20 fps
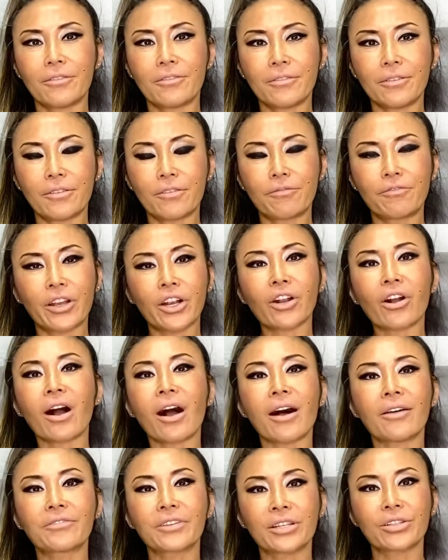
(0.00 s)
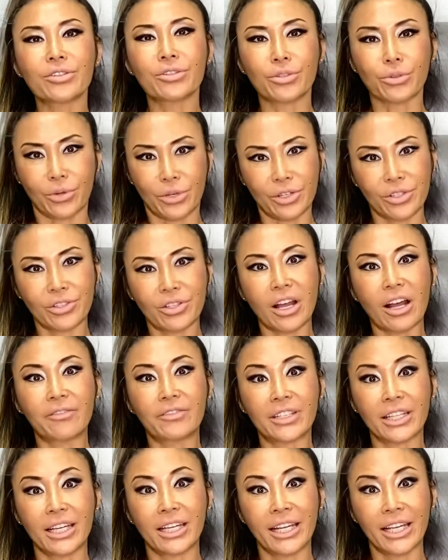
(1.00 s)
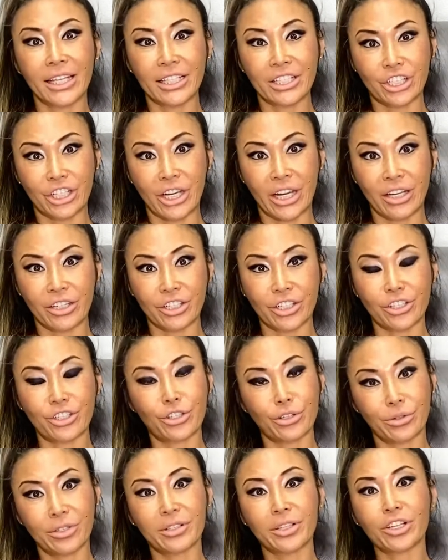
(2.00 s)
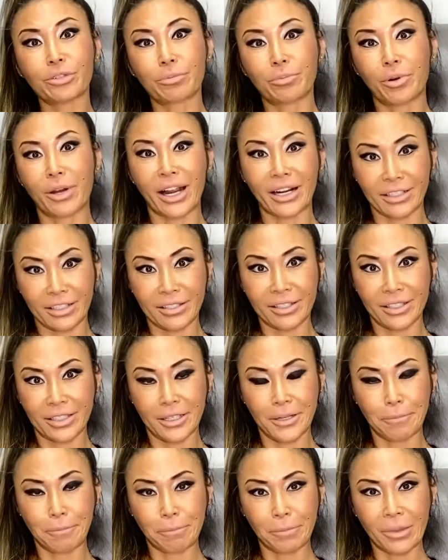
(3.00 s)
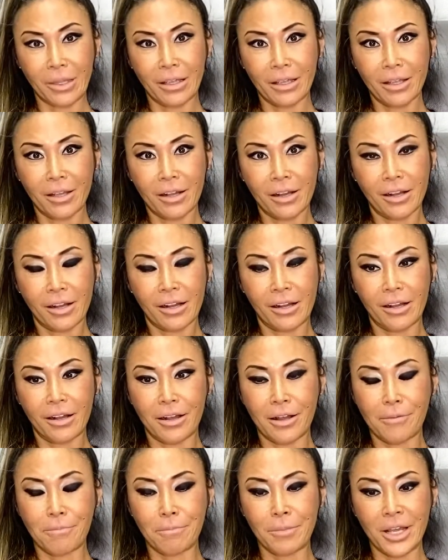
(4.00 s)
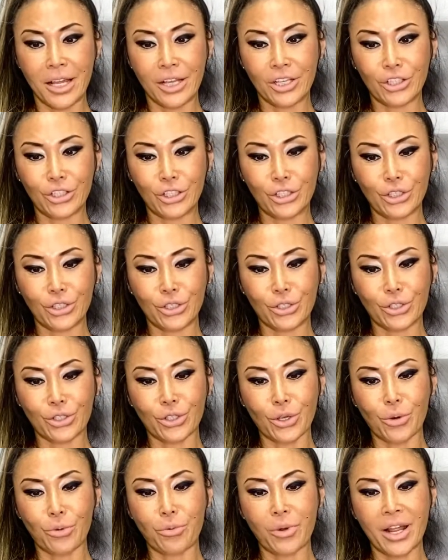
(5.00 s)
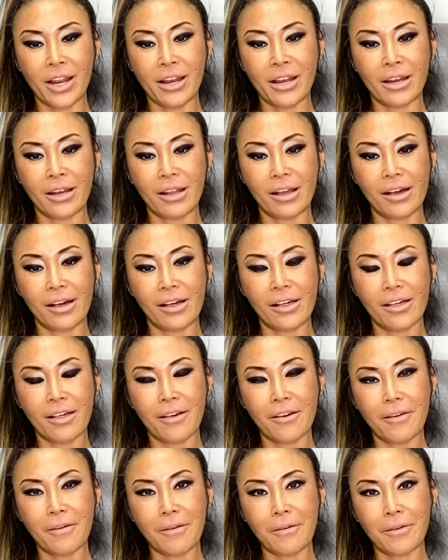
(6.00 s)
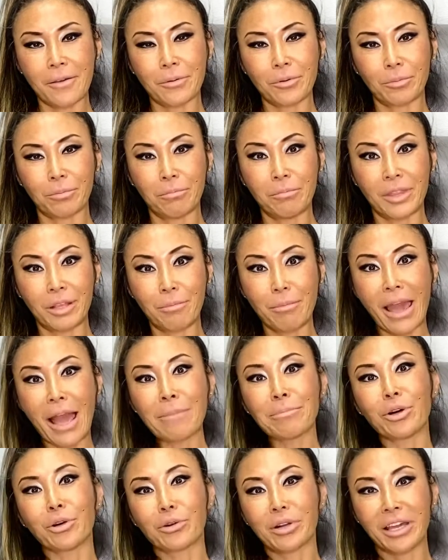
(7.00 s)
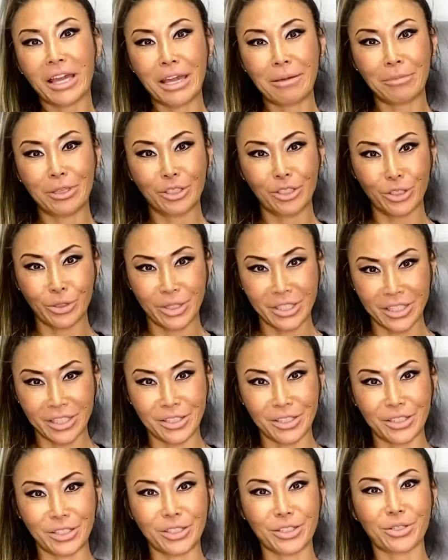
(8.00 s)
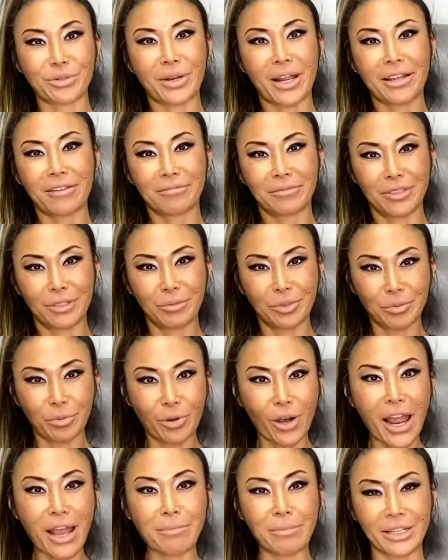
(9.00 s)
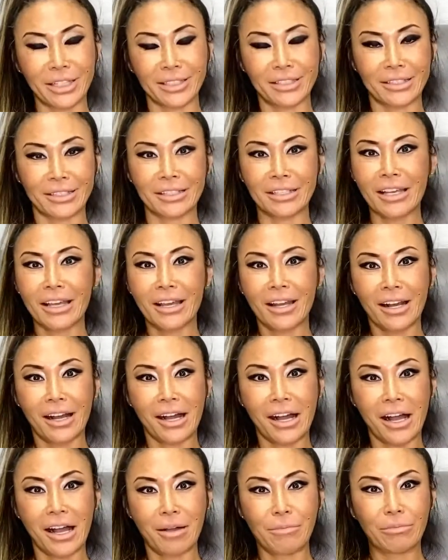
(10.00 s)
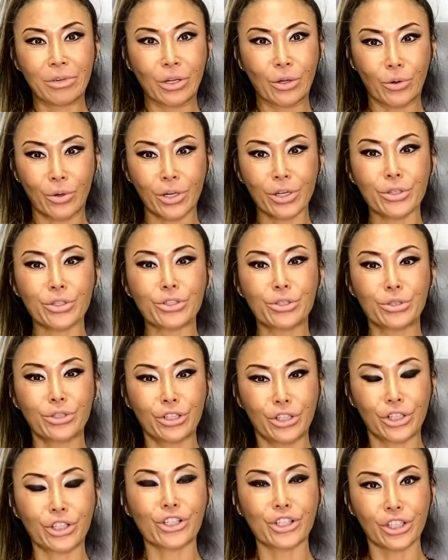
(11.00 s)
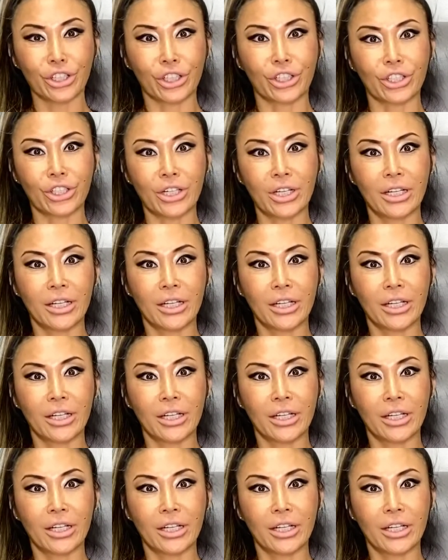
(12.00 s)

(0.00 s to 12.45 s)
very obvious source of DNA exchange is during pregnancy. So when the mammal came into existence, right, primates, in order to nurture